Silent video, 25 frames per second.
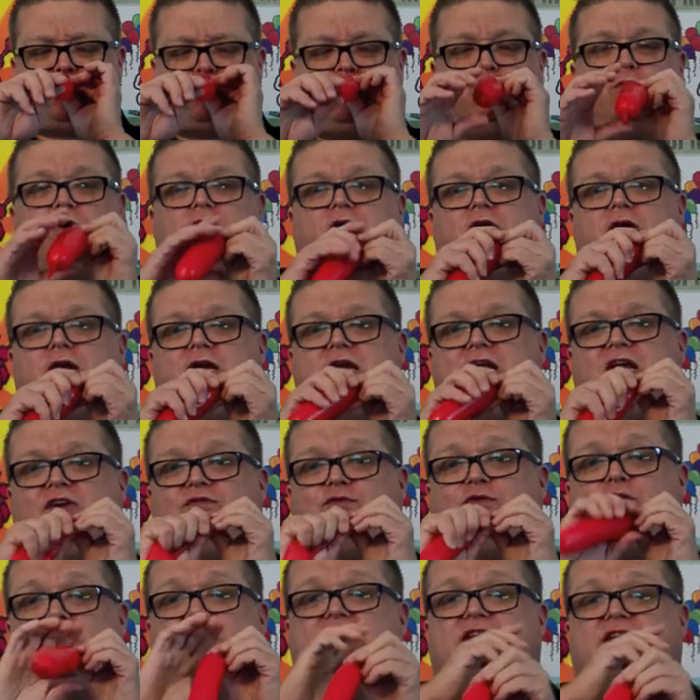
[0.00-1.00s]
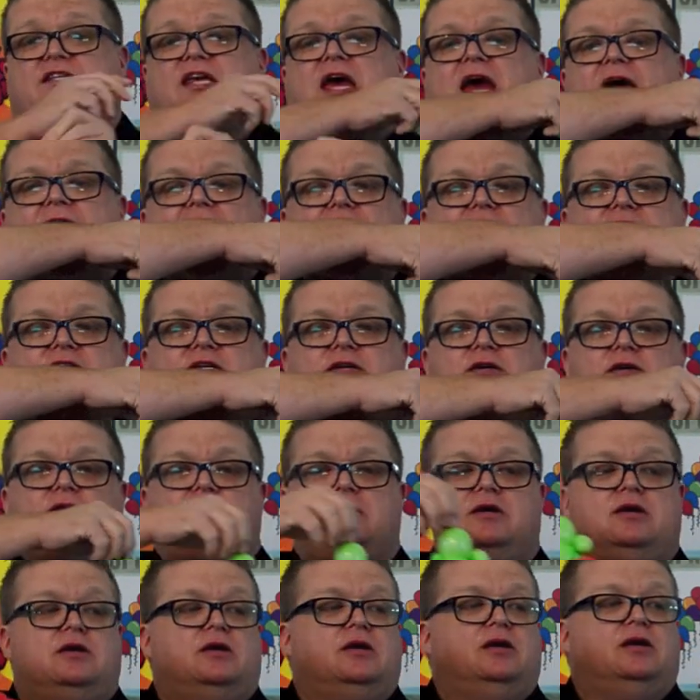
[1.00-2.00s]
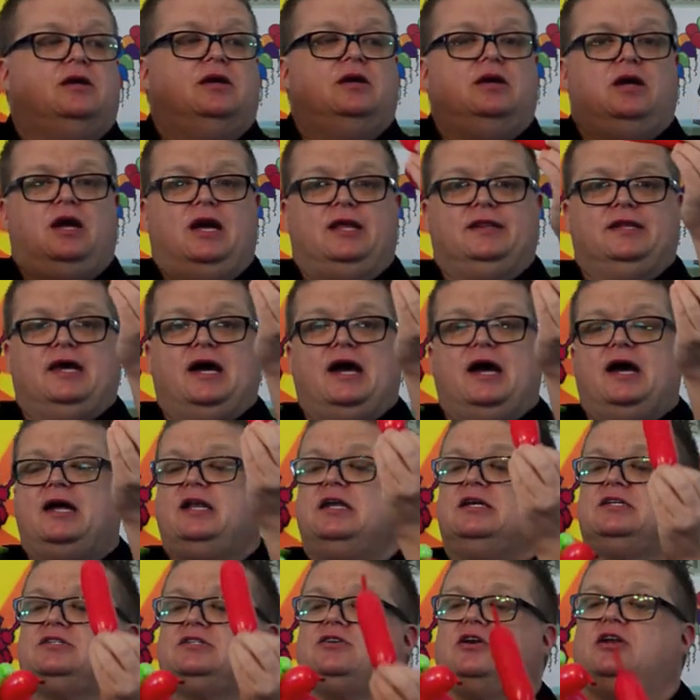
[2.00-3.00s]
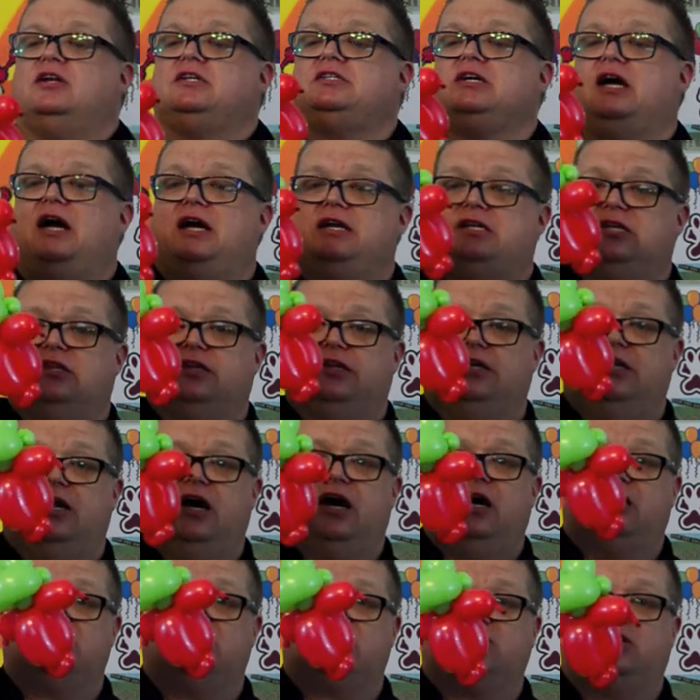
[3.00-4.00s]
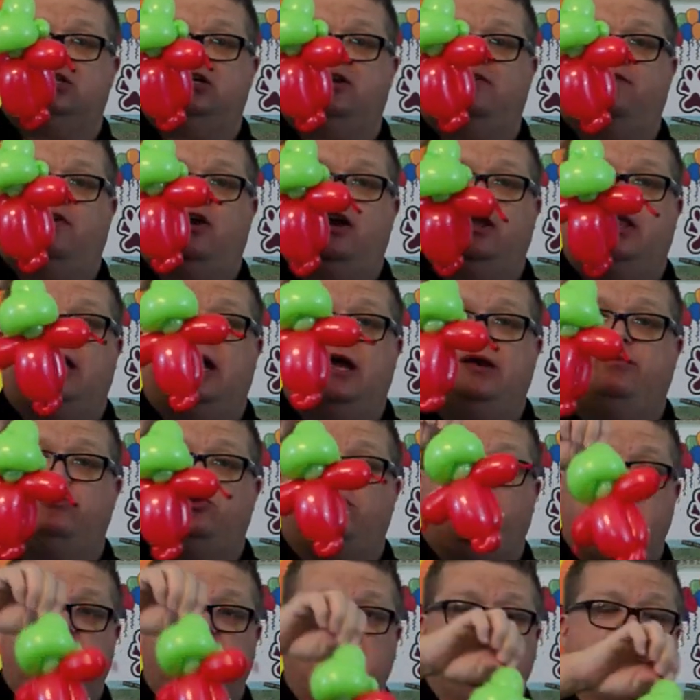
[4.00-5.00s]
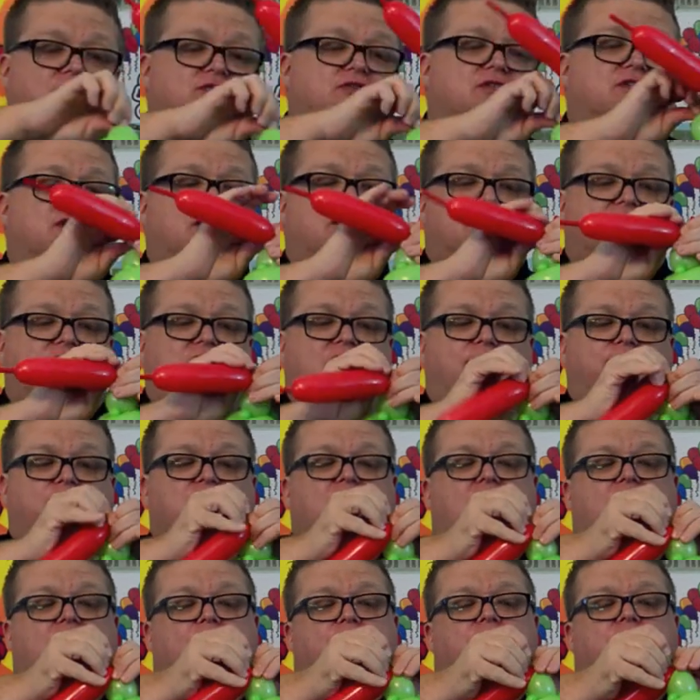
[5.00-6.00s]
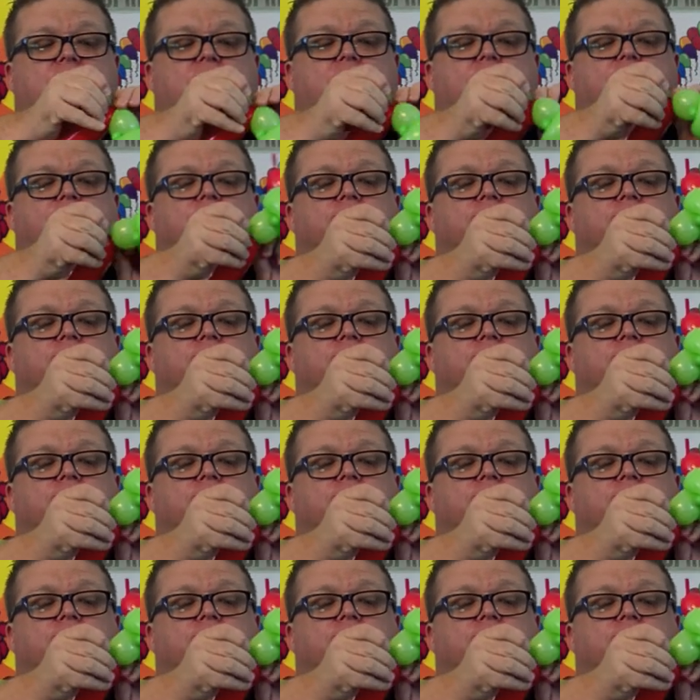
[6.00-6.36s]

we're going to need it for his hat. And that is going to tie to the nozzle of our lime green 260 up top here.